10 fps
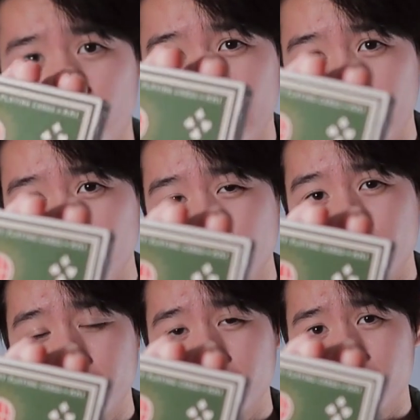are
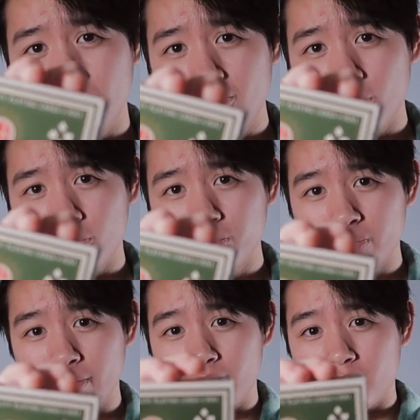Illusionist cohort
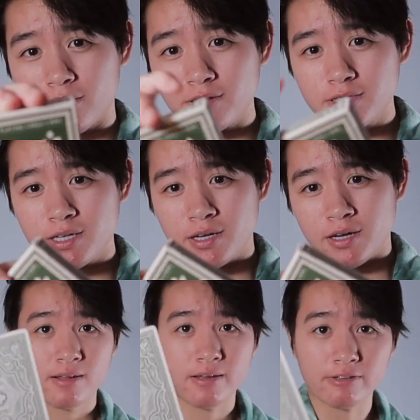playing cards,
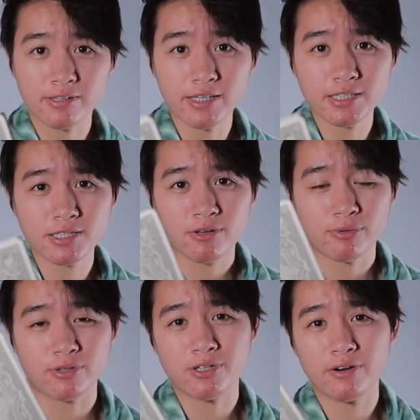now these
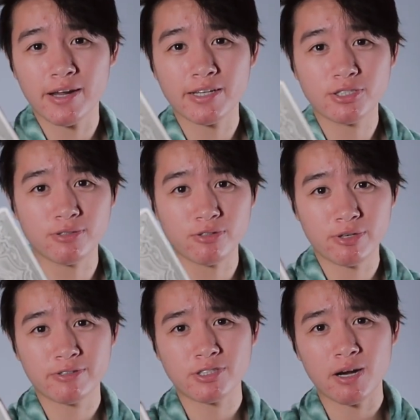were donated to a
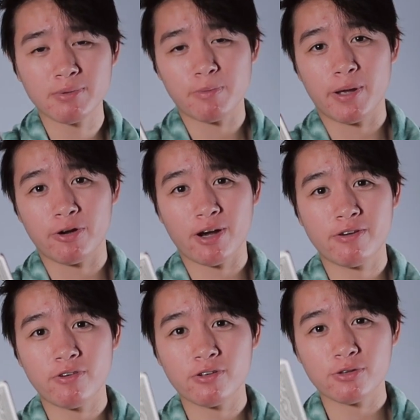thrift shop that my
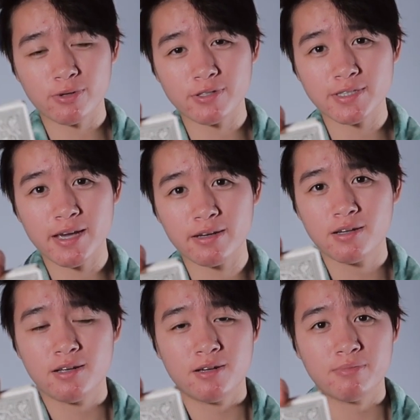grandfather worked at,
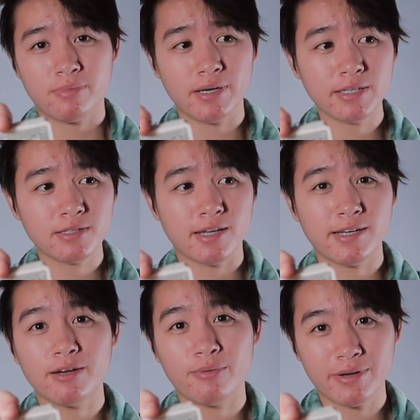but they
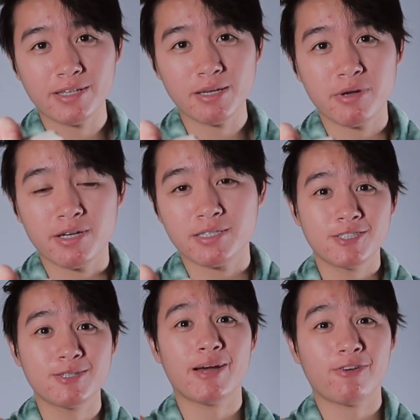didn't want them,
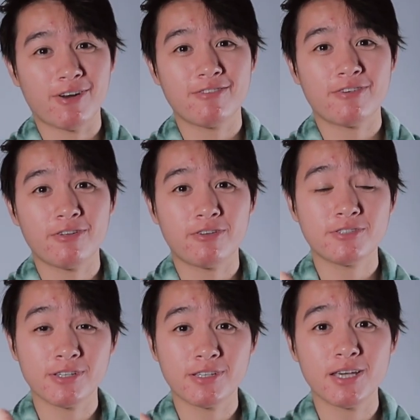so my grandfather
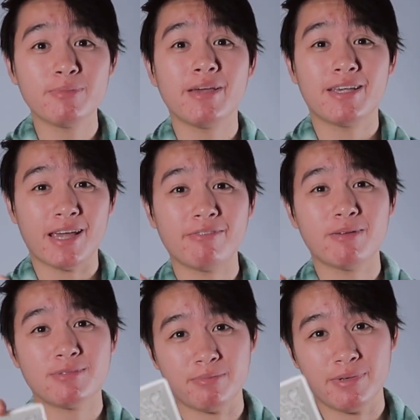took them and gave
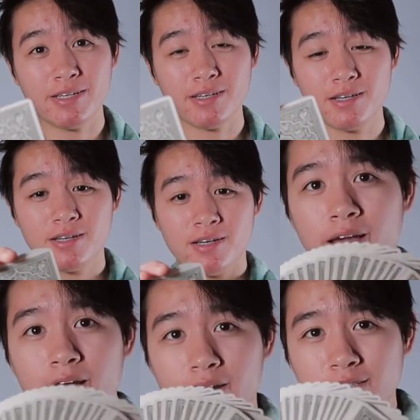them to me.
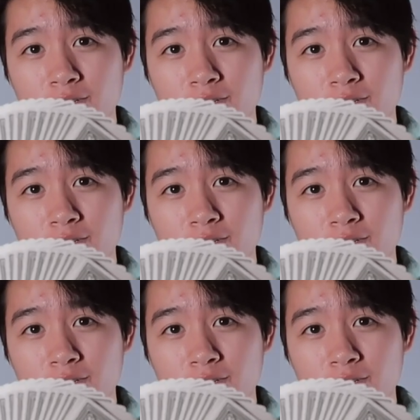And